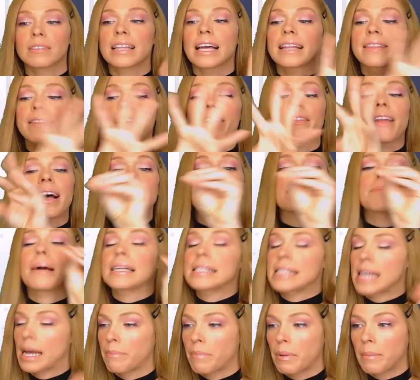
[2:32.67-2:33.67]
Now that's
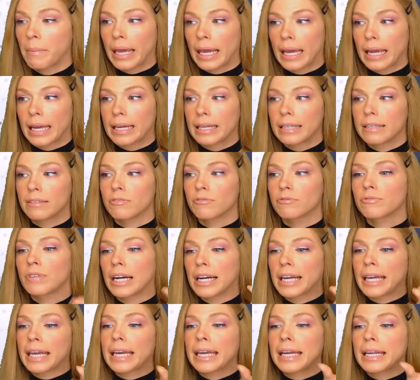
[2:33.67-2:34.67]
my type of man.
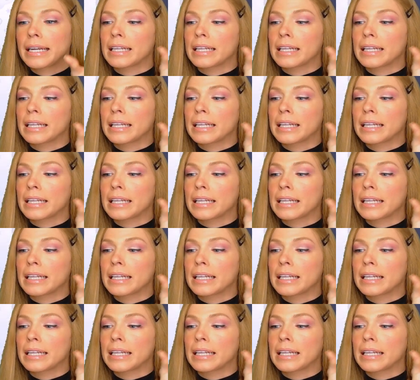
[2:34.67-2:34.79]
Rugged,